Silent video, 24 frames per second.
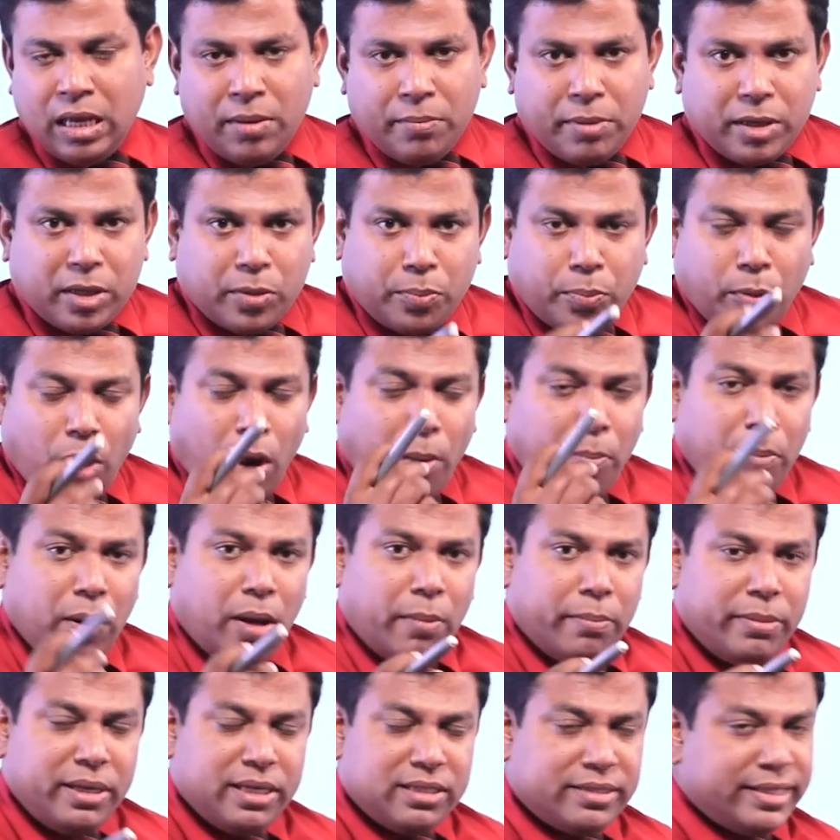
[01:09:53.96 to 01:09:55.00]
But the
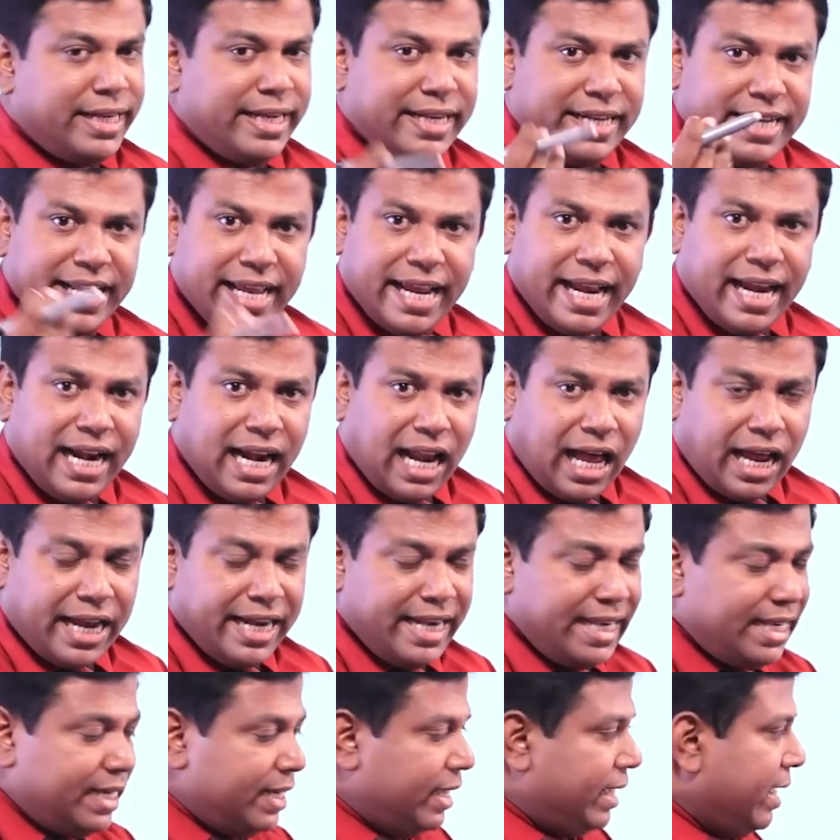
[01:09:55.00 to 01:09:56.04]
problem is, in
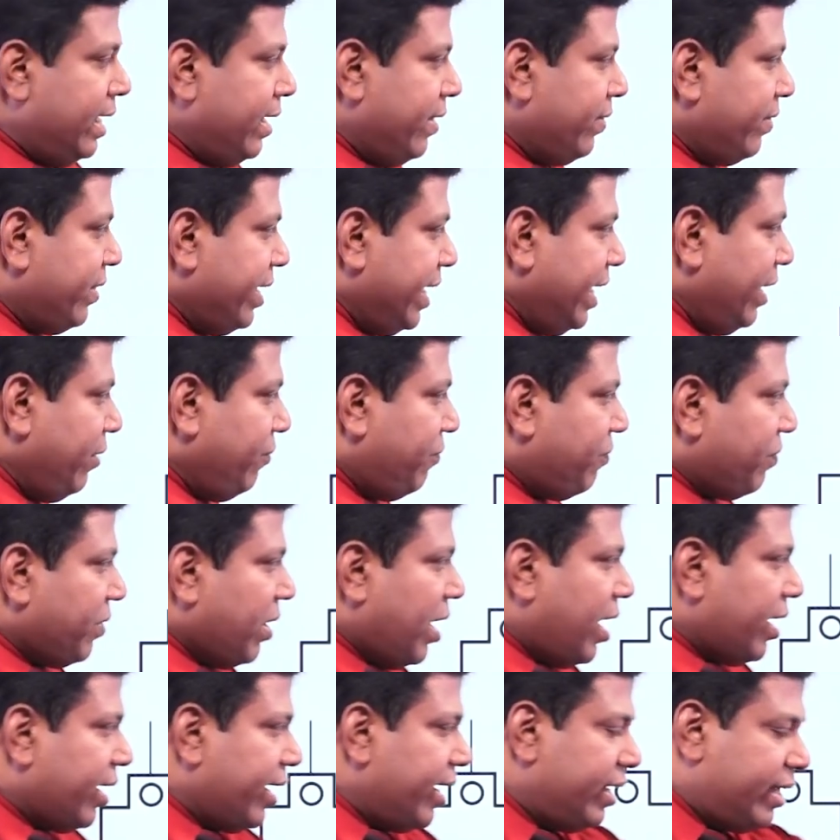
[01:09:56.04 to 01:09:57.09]
daylight, the
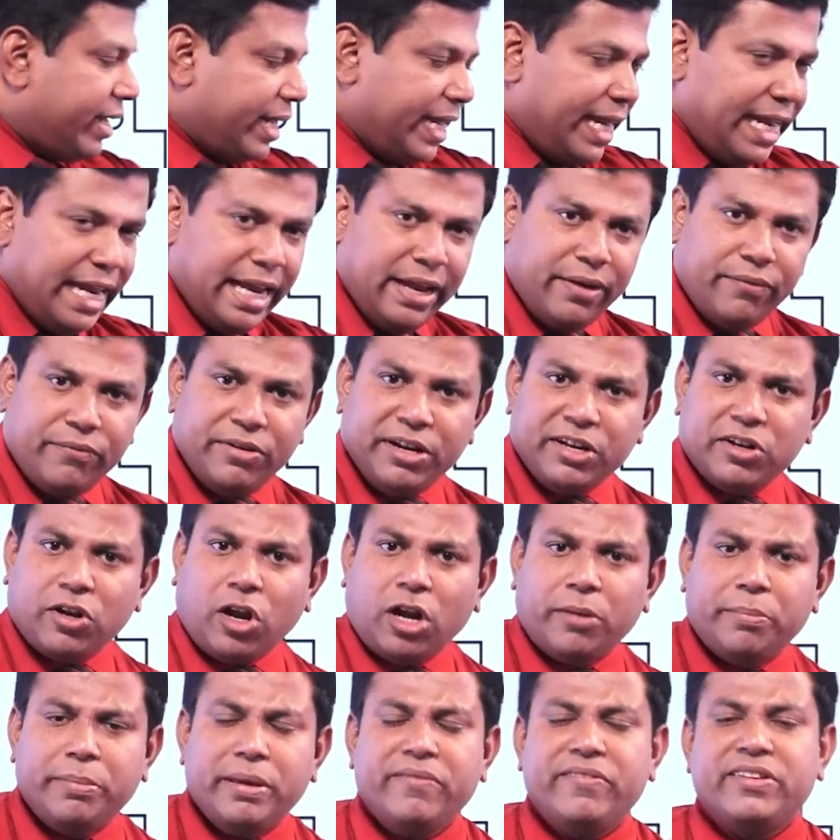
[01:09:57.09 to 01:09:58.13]
infrared ray will
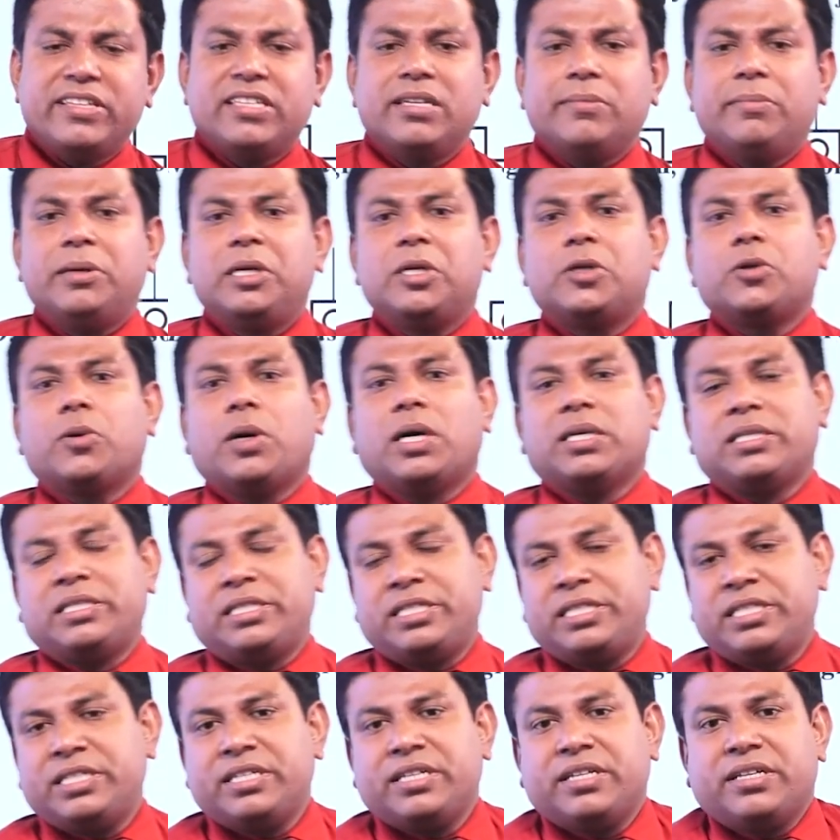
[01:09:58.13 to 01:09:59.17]
not be visible to
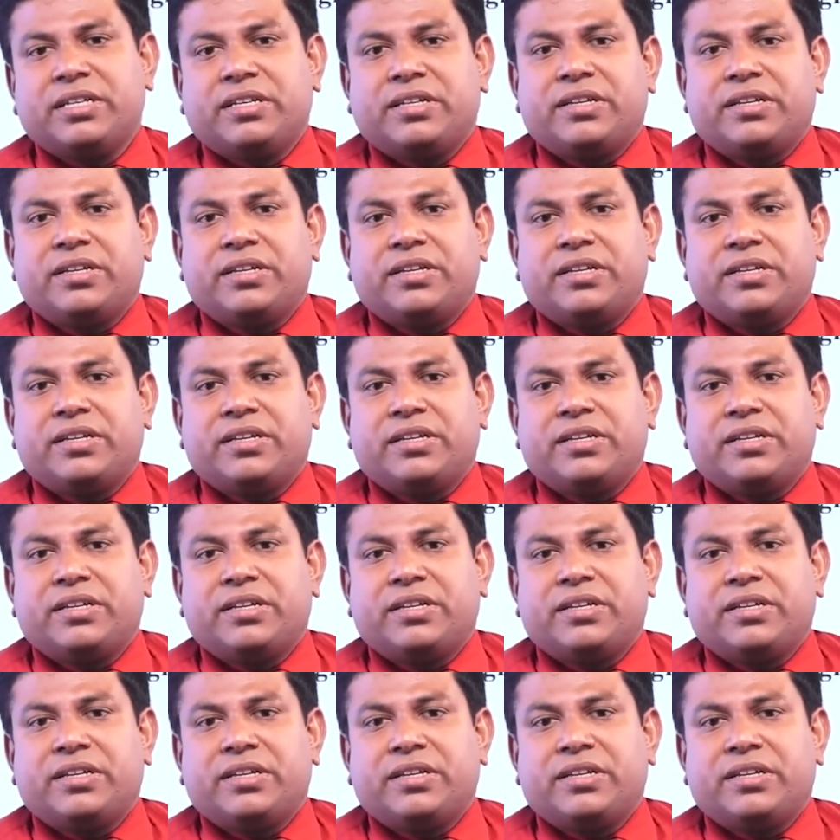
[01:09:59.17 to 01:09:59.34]
us.